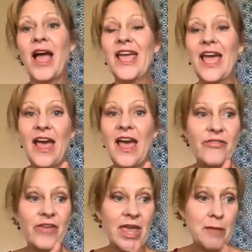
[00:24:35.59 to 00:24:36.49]
I
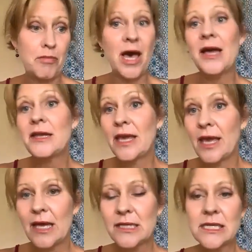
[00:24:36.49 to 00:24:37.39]
have a
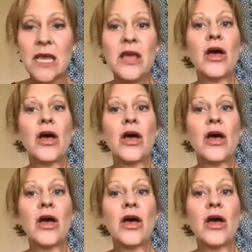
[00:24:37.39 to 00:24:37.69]
podcast